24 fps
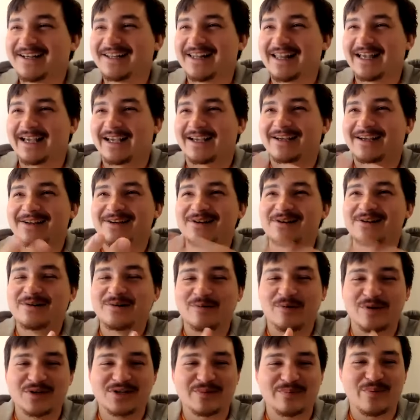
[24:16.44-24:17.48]
Like,
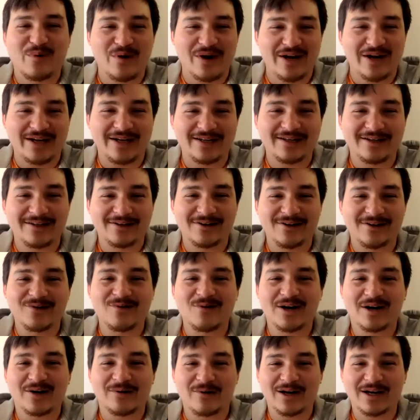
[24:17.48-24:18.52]
what's the point?
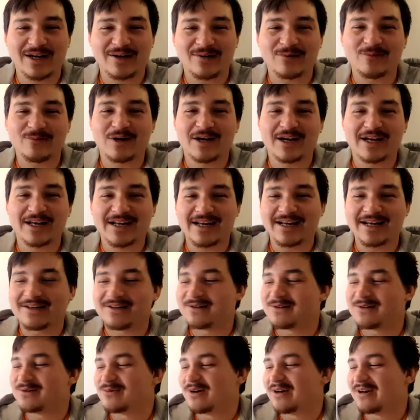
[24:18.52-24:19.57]
What can I
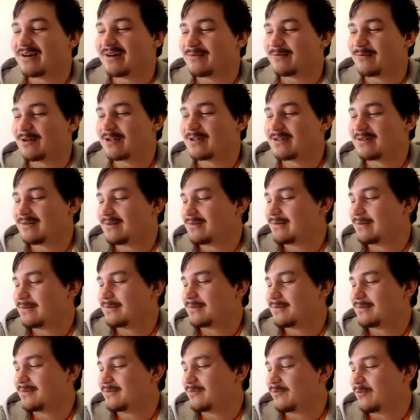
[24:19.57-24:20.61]
do?
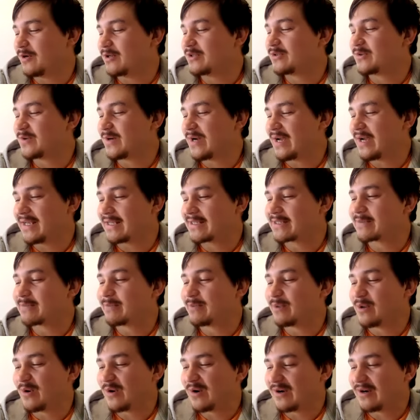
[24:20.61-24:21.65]
What do I
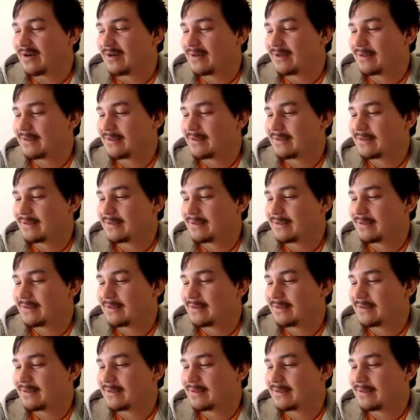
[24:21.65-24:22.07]
explore?